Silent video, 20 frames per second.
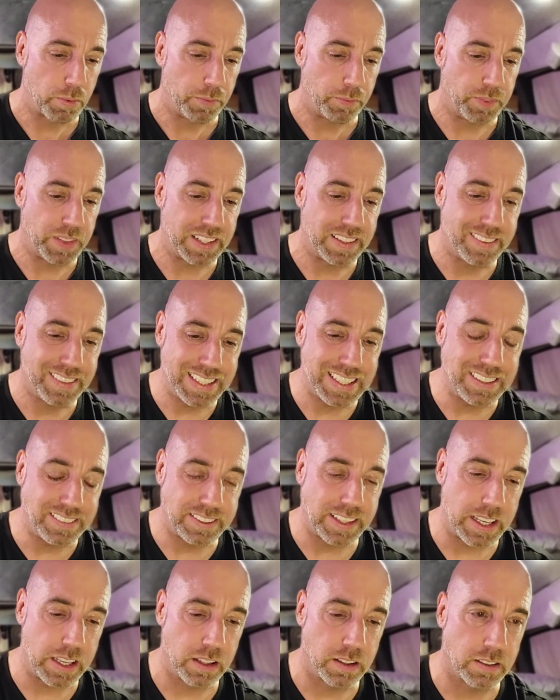the
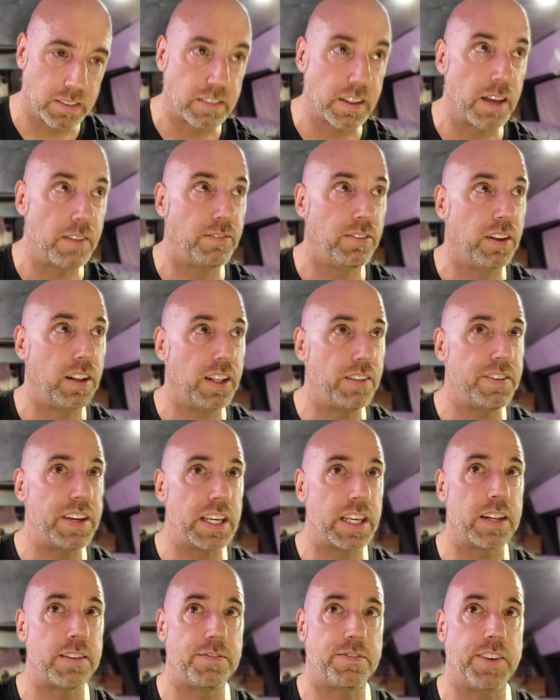details of
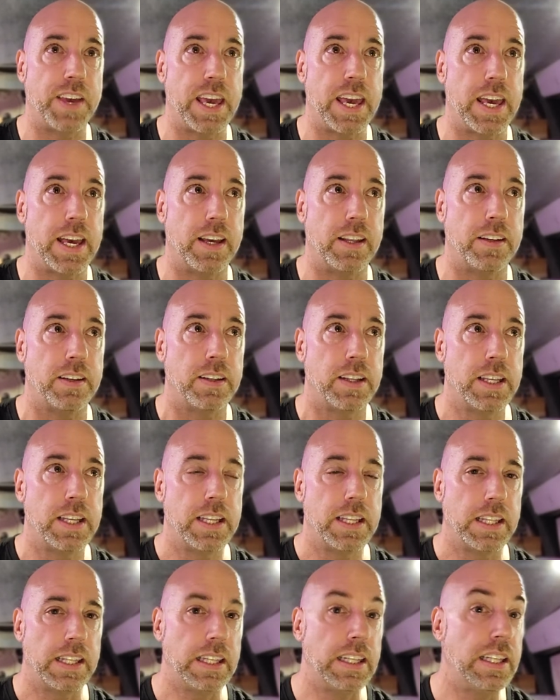living in a van,
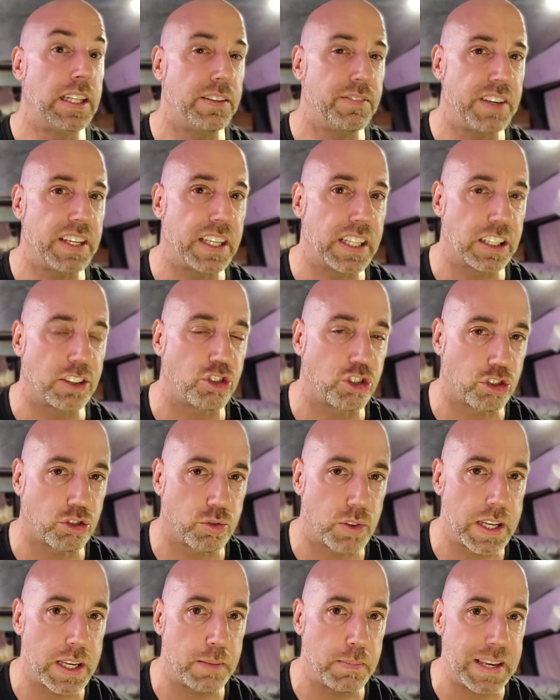living in
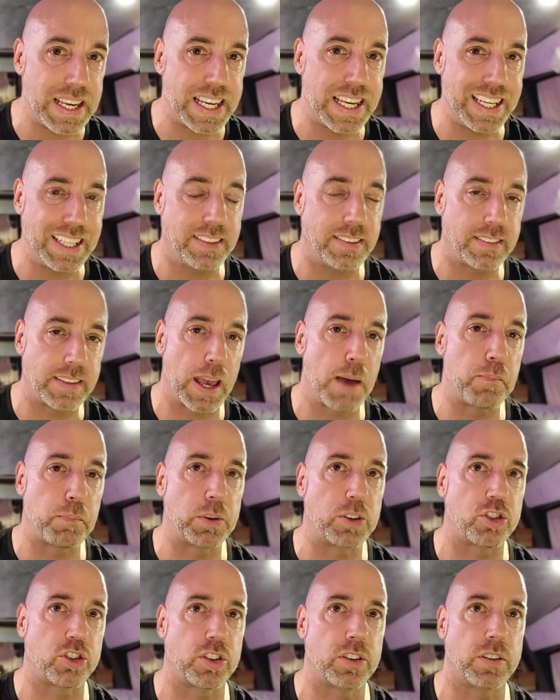extreme heat
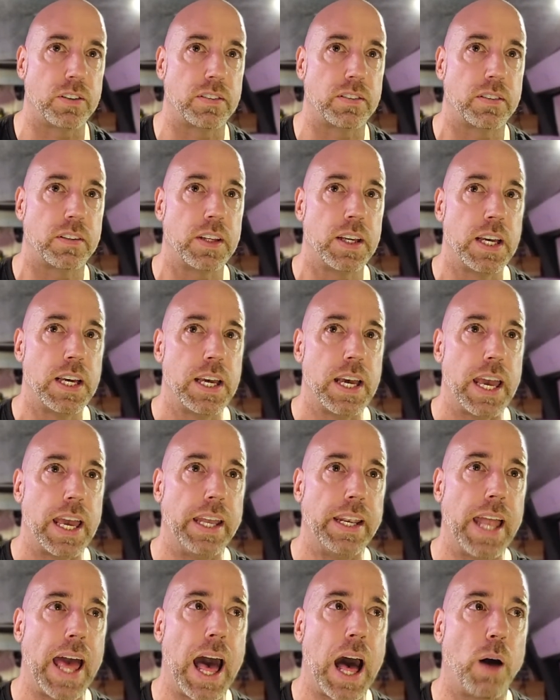temperatures,
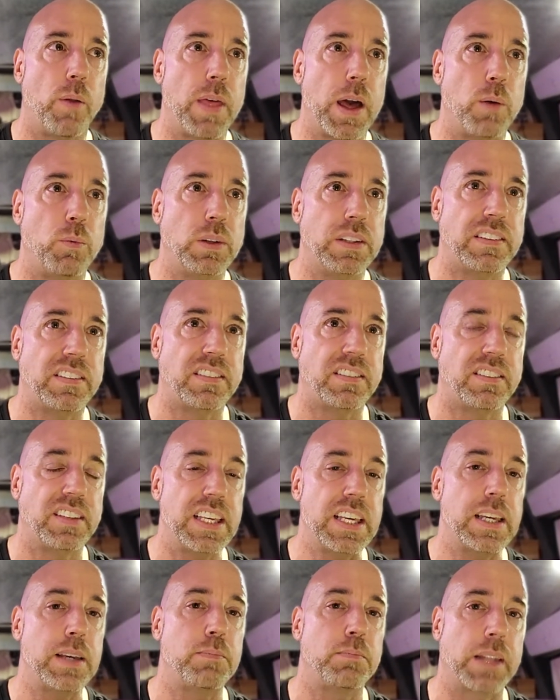and how that would
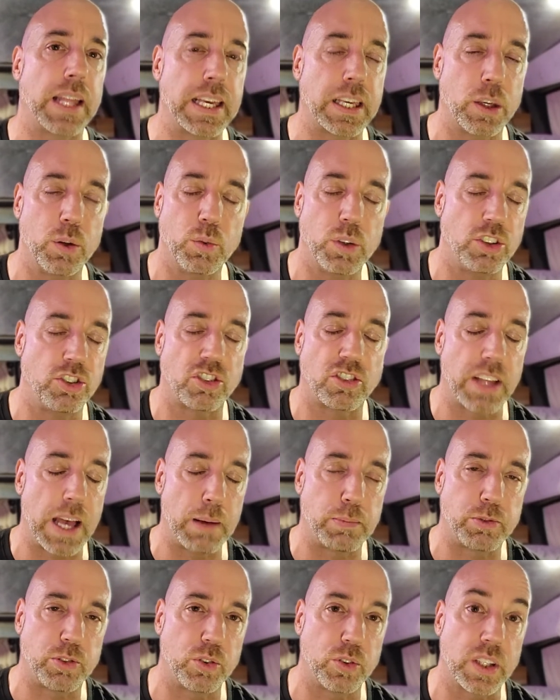seem like it would just
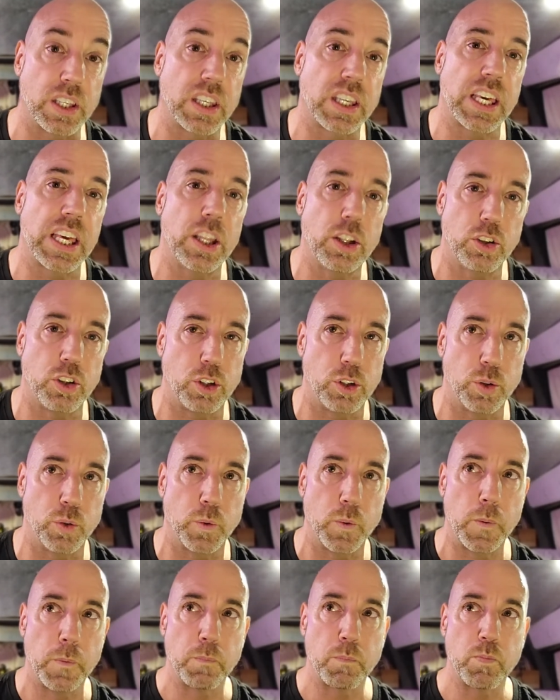absolutely kill you
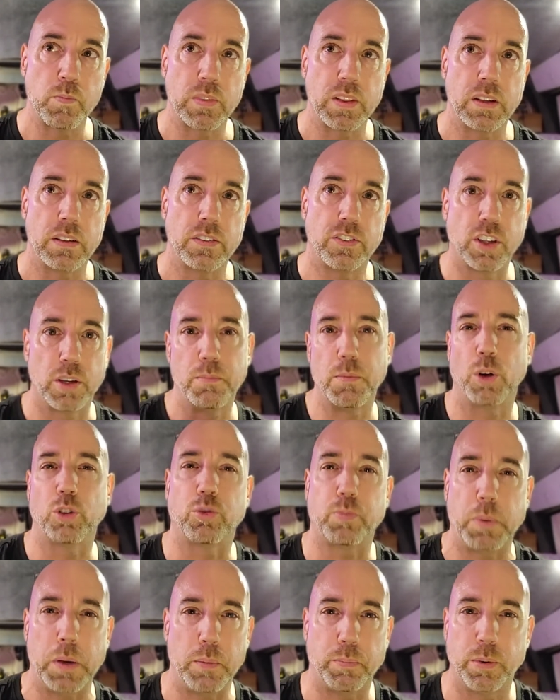to
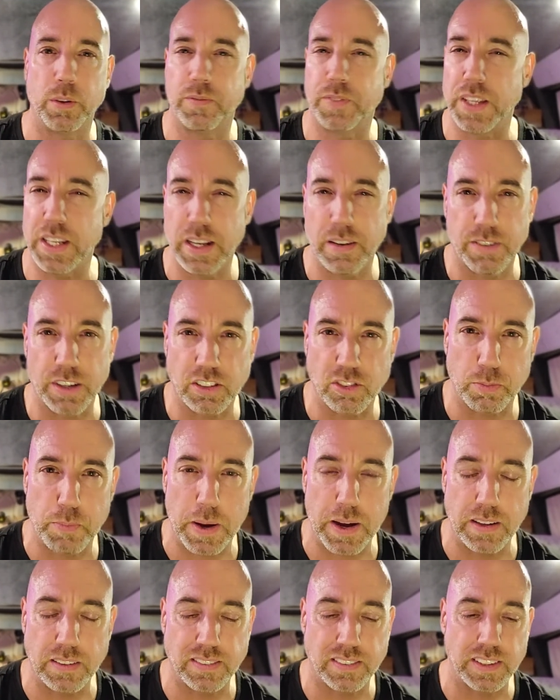most people if they never
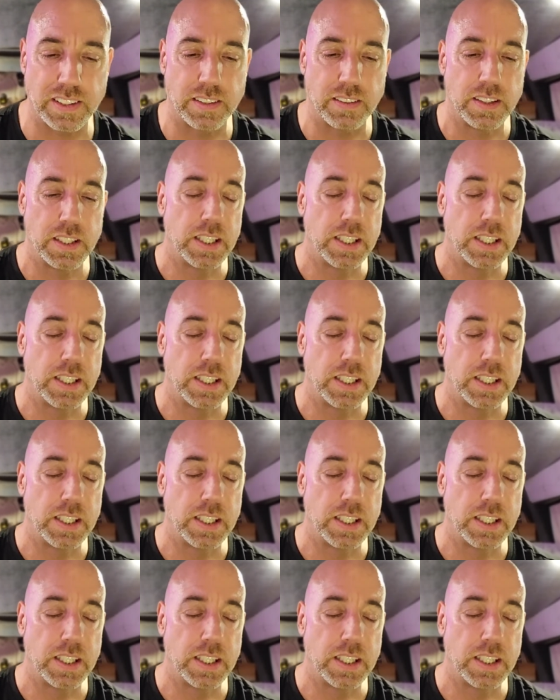experienced it.